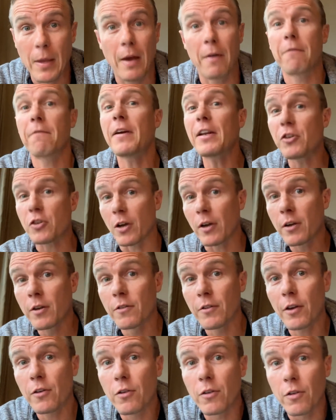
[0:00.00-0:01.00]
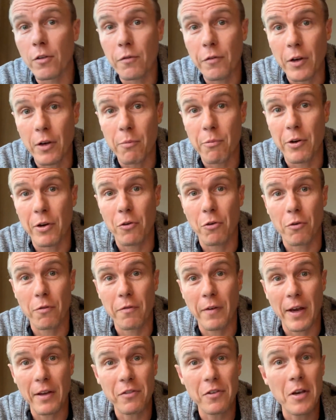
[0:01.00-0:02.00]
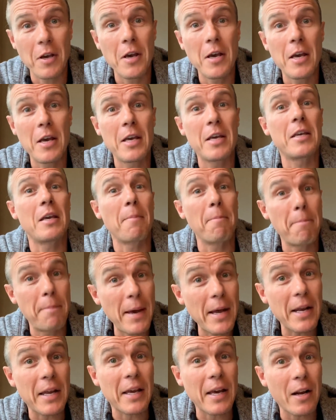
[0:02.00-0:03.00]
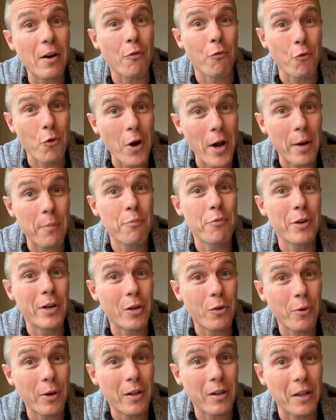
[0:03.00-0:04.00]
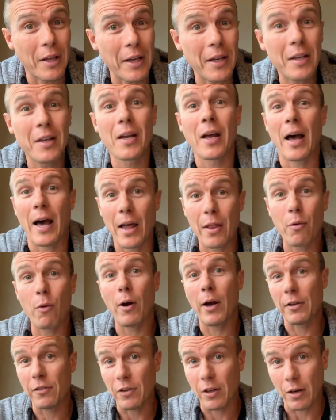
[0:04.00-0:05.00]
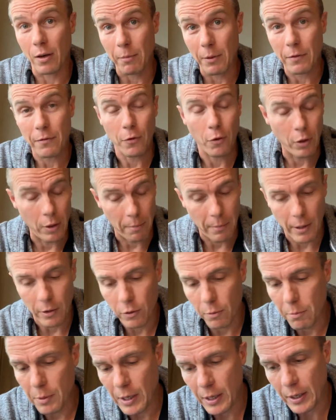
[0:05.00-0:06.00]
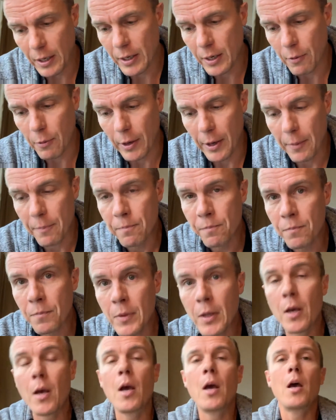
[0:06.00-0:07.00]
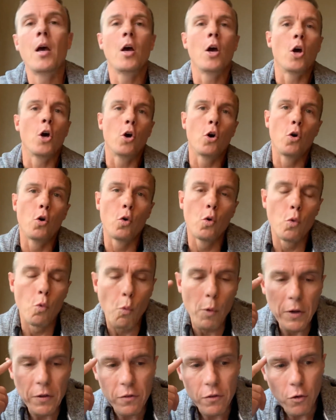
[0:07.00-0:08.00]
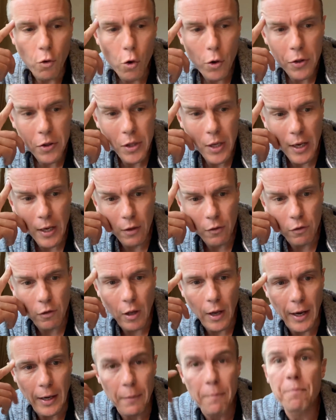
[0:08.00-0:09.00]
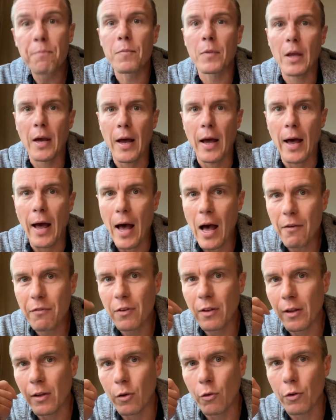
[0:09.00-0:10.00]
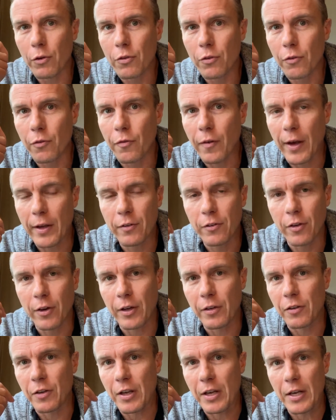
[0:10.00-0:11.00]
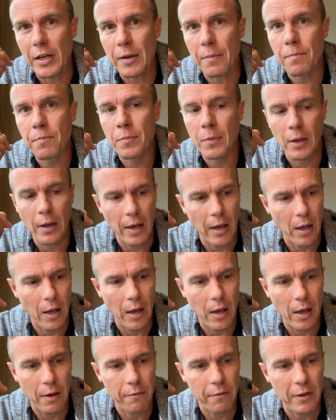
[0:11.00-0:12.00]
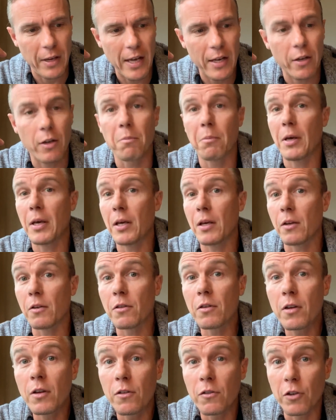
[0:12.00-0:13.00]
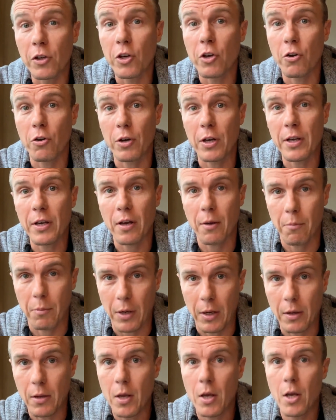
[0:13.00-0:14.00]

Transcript: feature, such as a fingerprint or a face, you better get it right pretty quickly, otherwise you're going to be falling back to PIN anyway. We saw things like after the launch of Face ID, a Vietnamese security company